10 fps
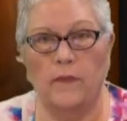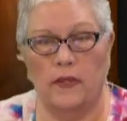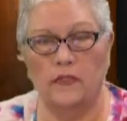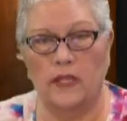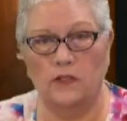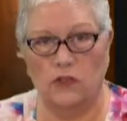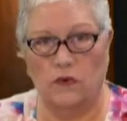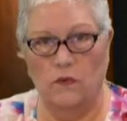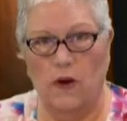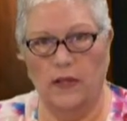
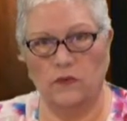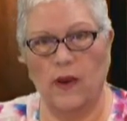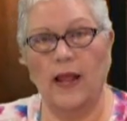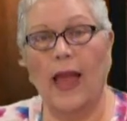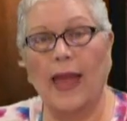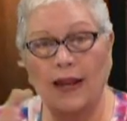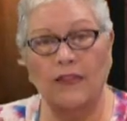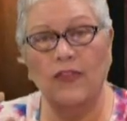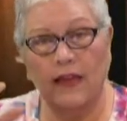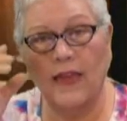sensory-wise, right?
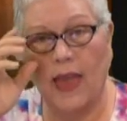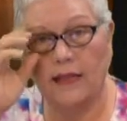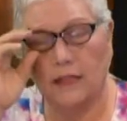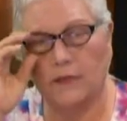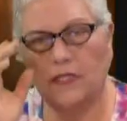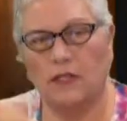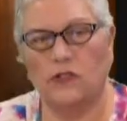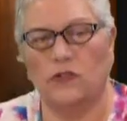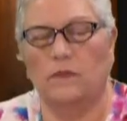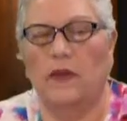Anything has the
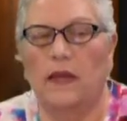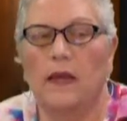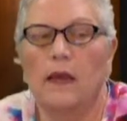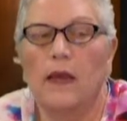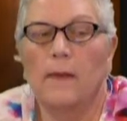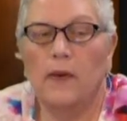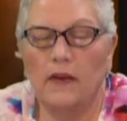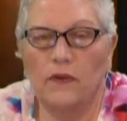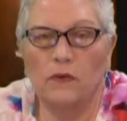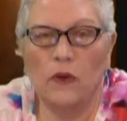potential to be. But
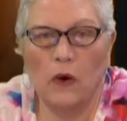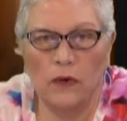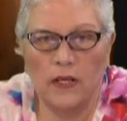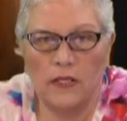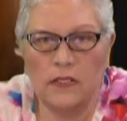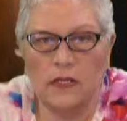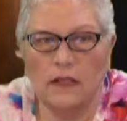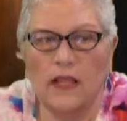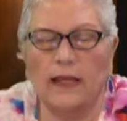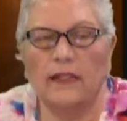have you noticed,
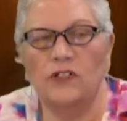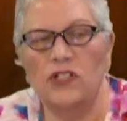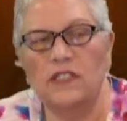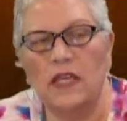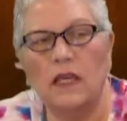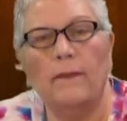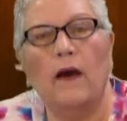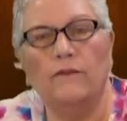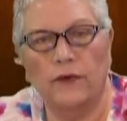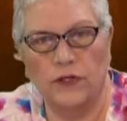like, let's just think
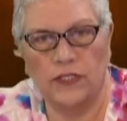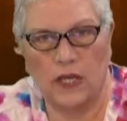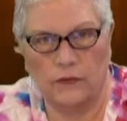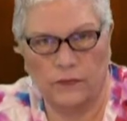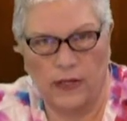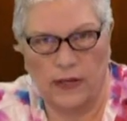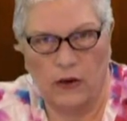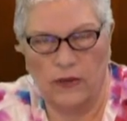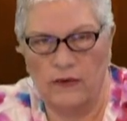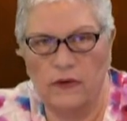about for yourself right
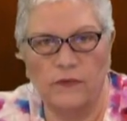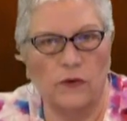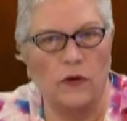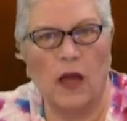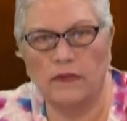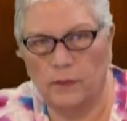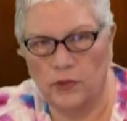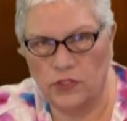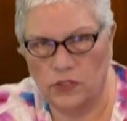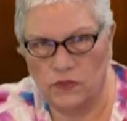now, even if you're not the
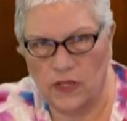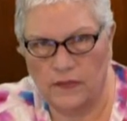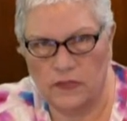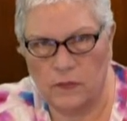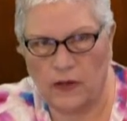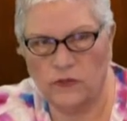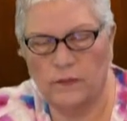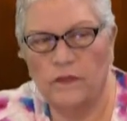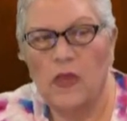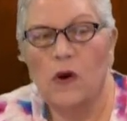person who's on the
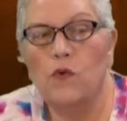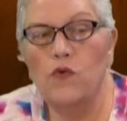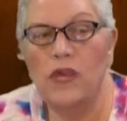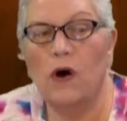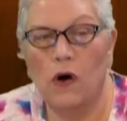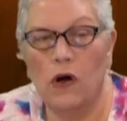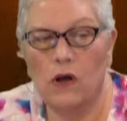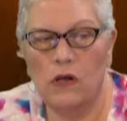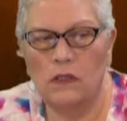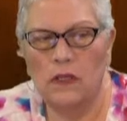spectrum, we
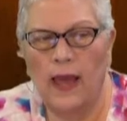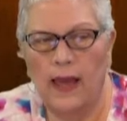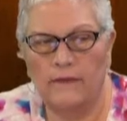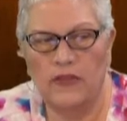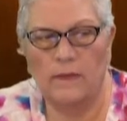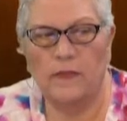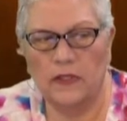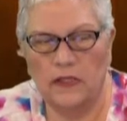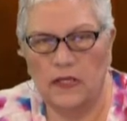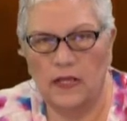all have the
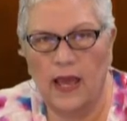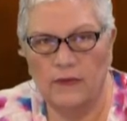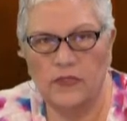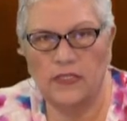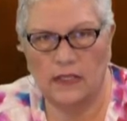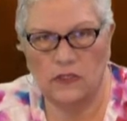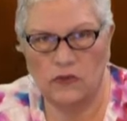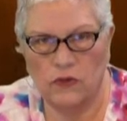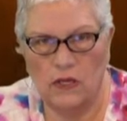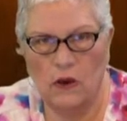ability to have
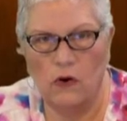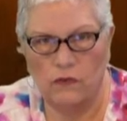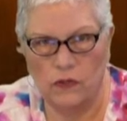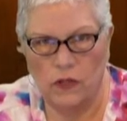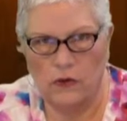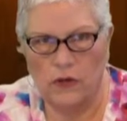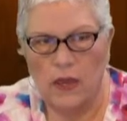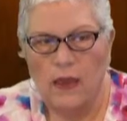sensory overload.